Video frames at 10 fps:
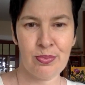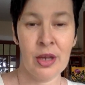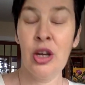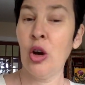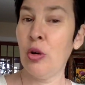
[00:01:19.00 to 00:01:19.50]

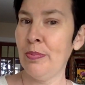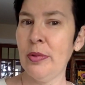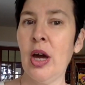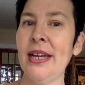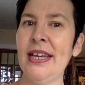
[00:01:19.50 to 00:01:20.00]
No,
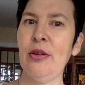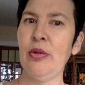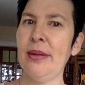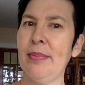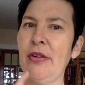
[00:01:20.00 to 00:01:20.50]
not an
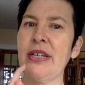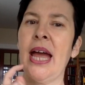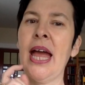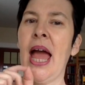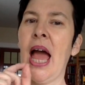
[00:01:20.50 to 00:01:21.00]
equal amount.
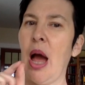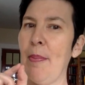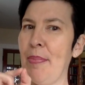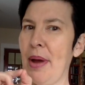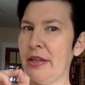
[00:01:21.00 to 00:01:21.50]

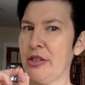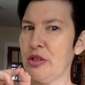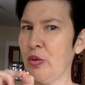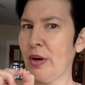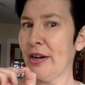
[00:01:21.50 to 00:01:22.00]
Balance
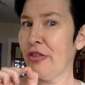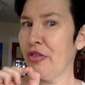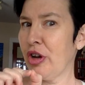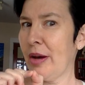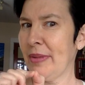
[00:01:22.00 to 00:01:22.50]
requires
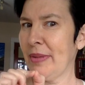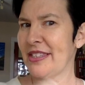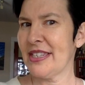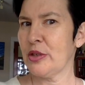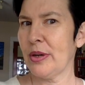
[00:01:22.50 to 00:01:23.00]
dominance.
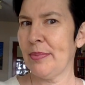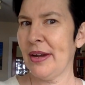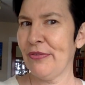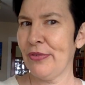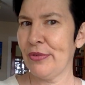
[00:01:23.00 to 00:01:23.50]
That's one of
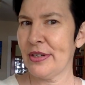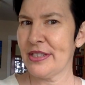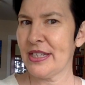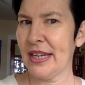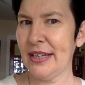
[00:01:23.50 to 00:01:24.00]
my favorite
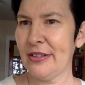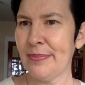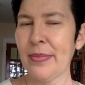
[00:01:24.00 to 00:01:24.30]
sayings.